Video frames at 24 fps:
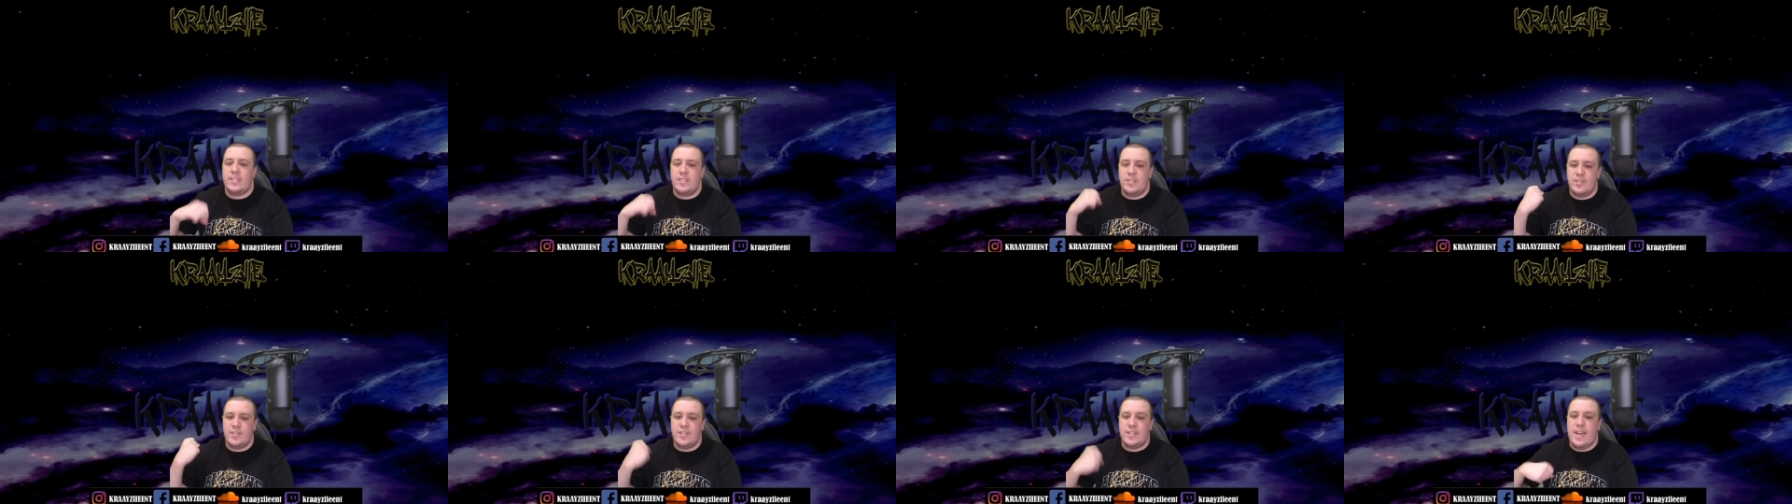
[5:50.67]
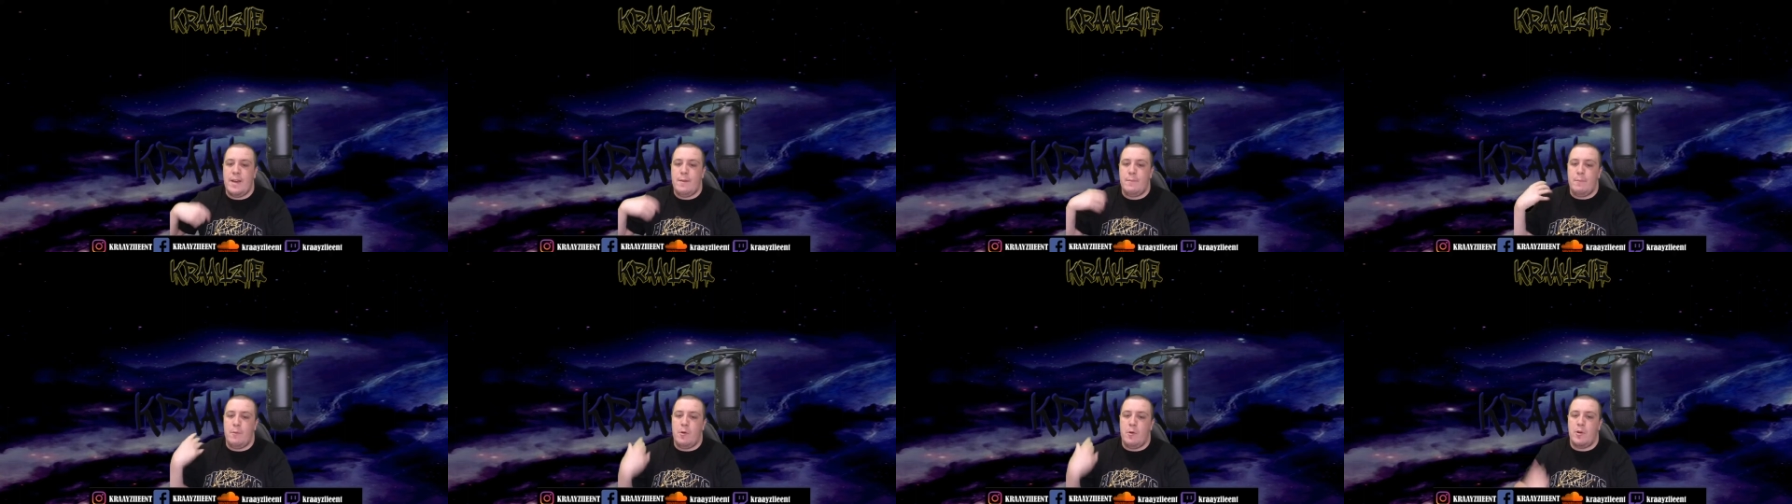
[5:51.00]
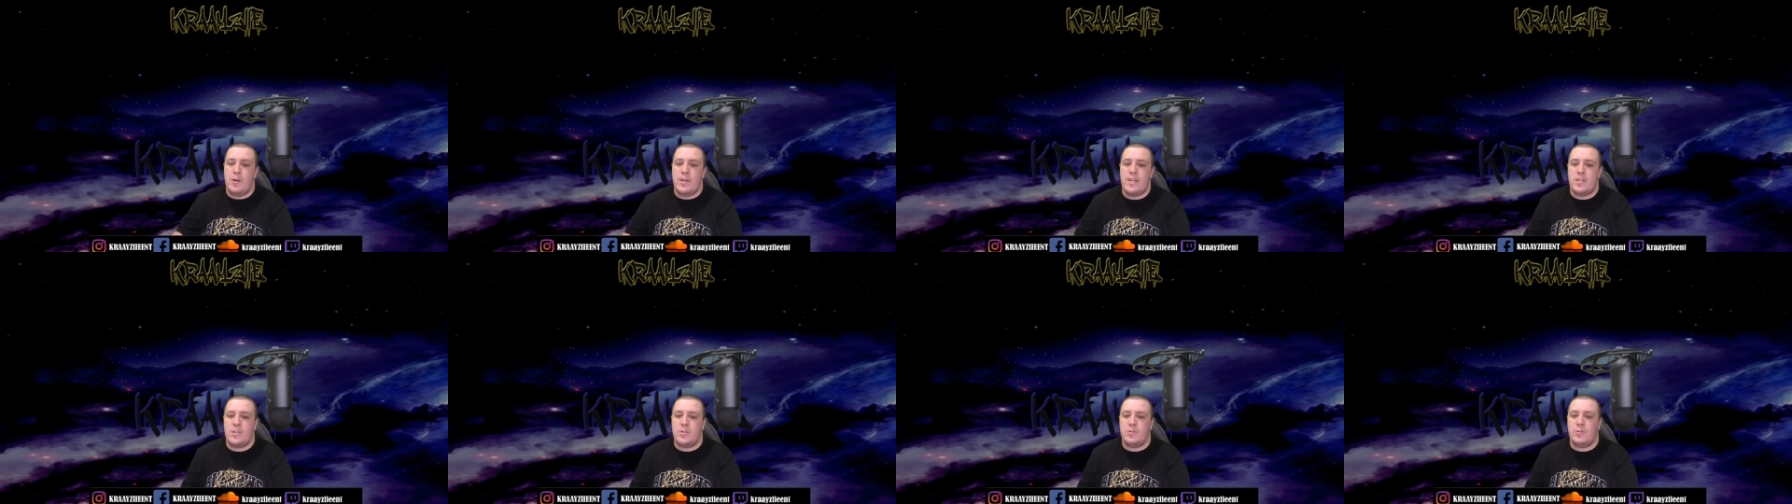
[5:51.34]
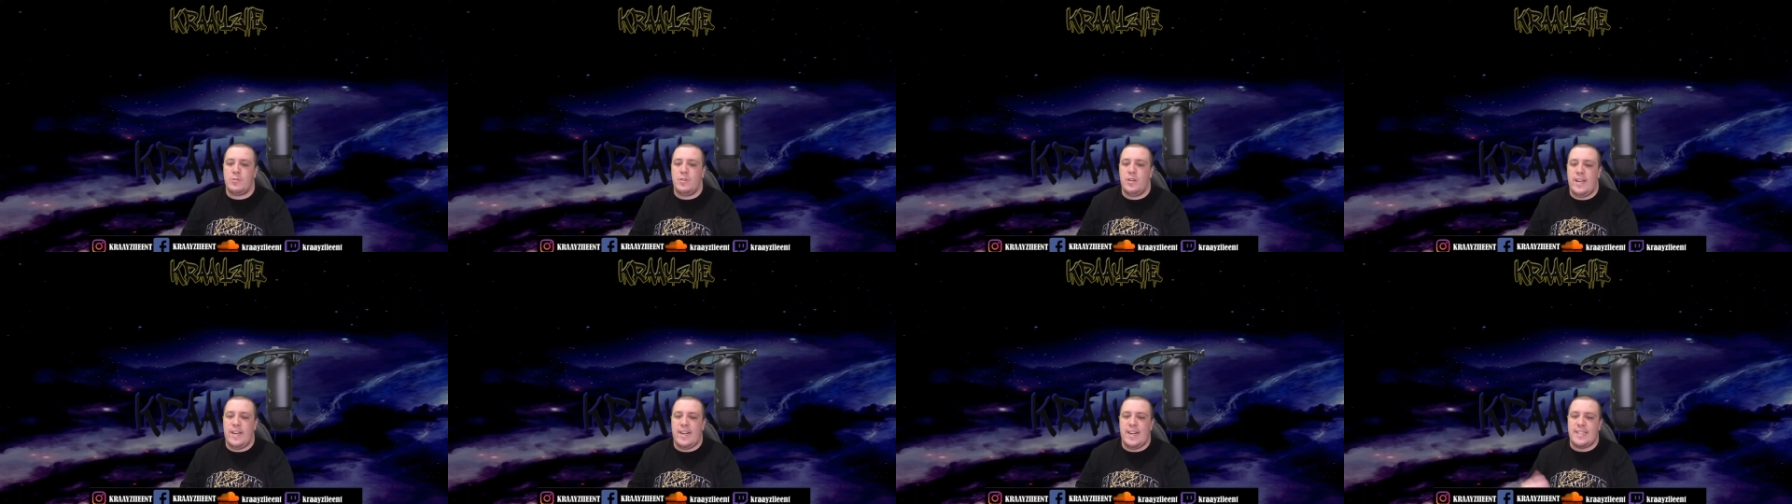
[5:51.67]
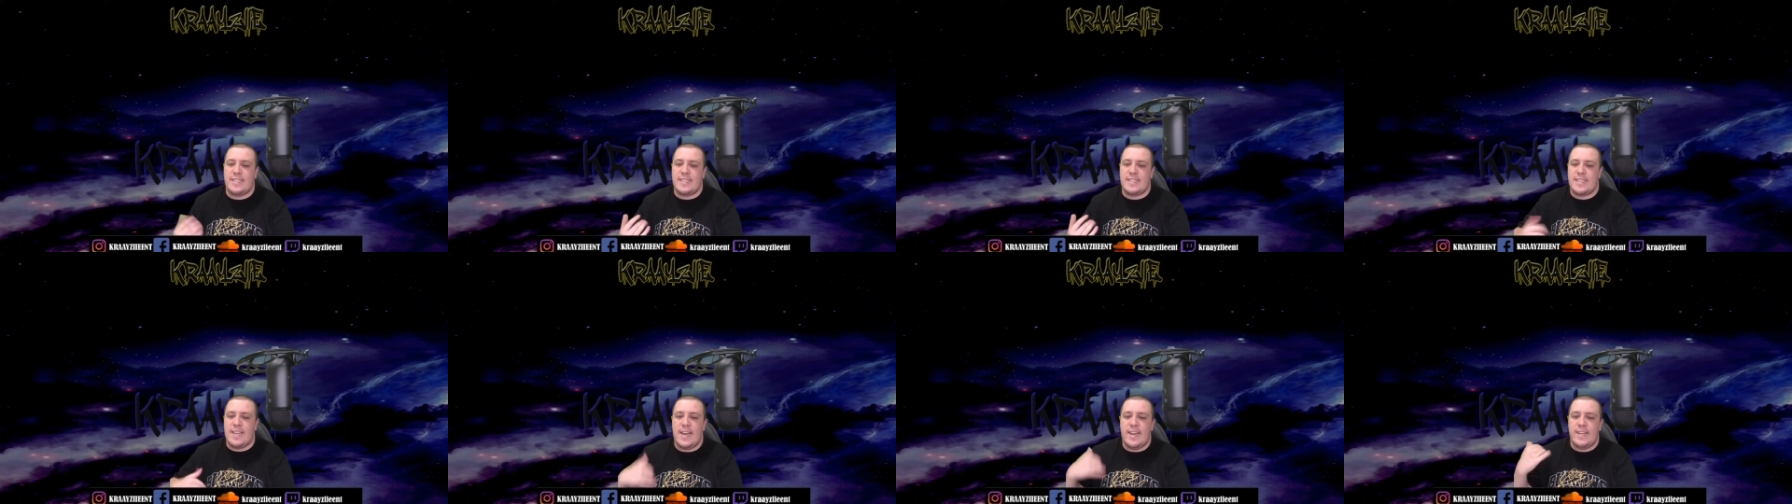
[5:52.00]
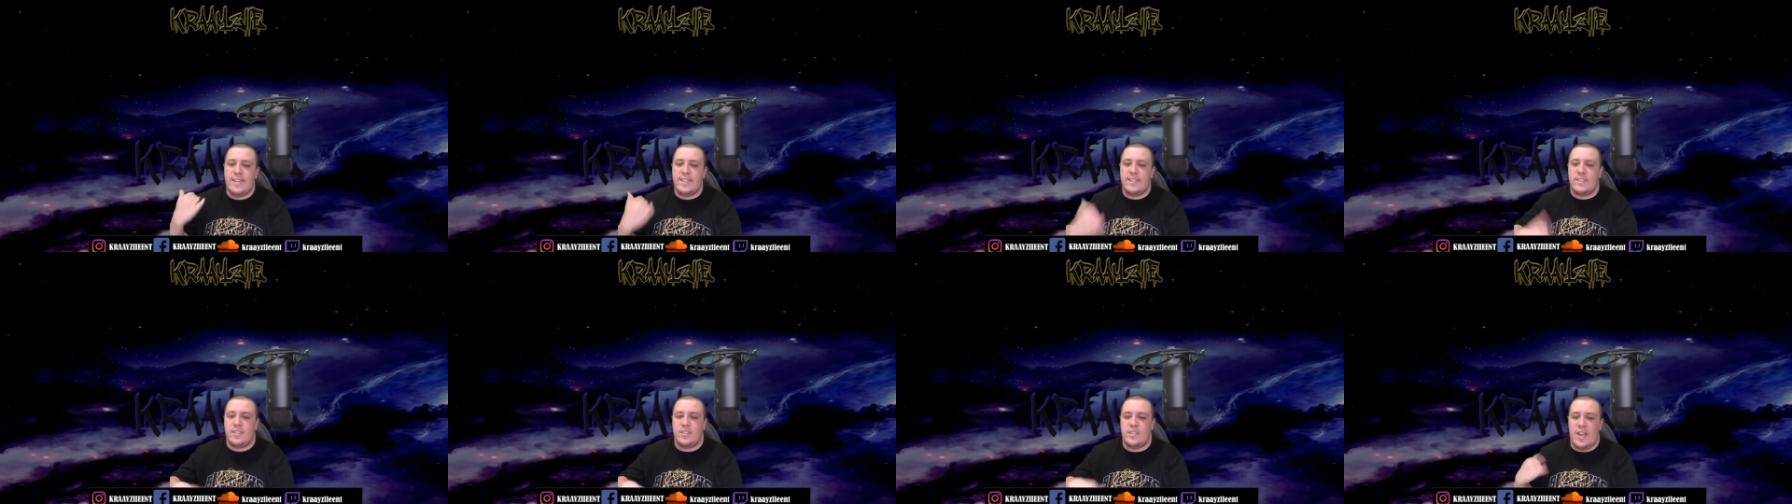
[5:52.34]
to get more into it and I
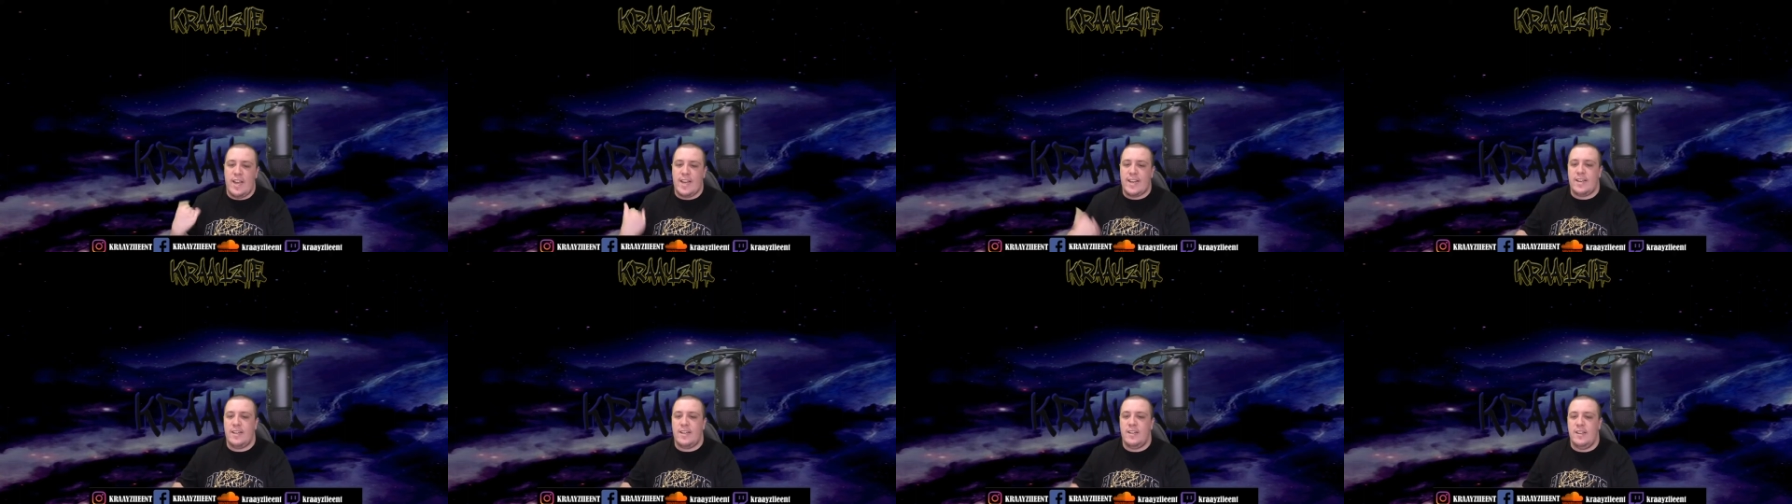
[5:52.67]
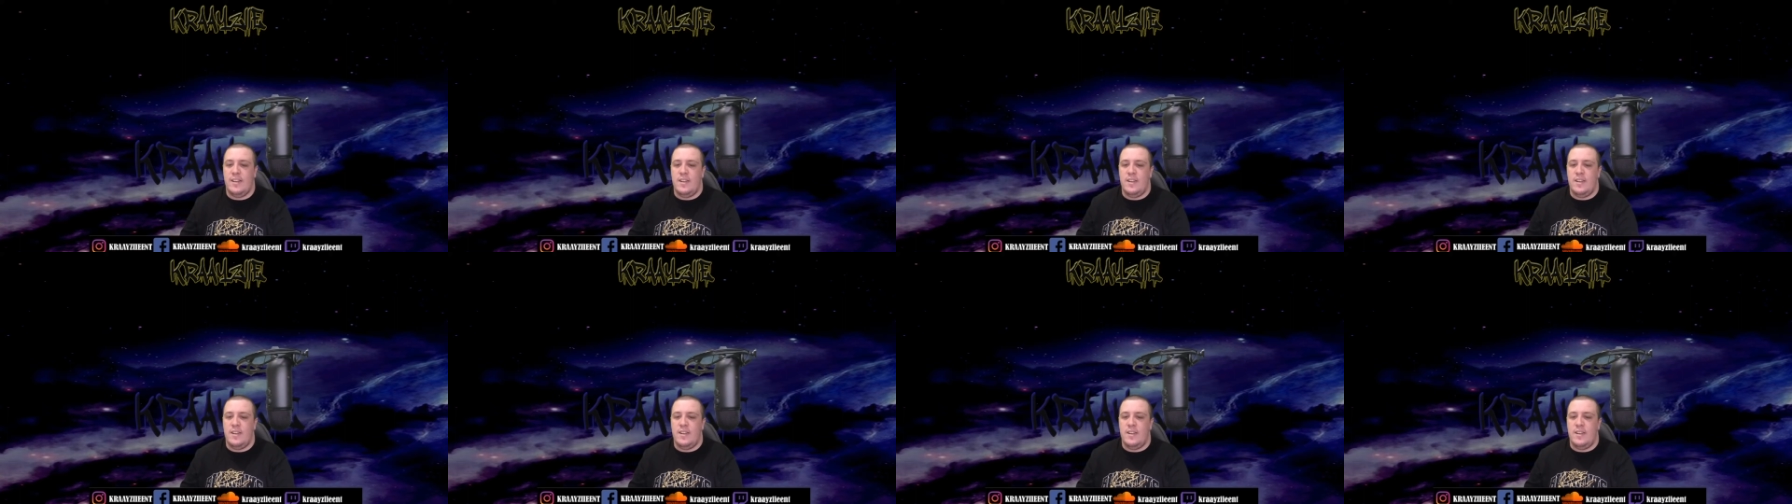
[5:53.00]
started to like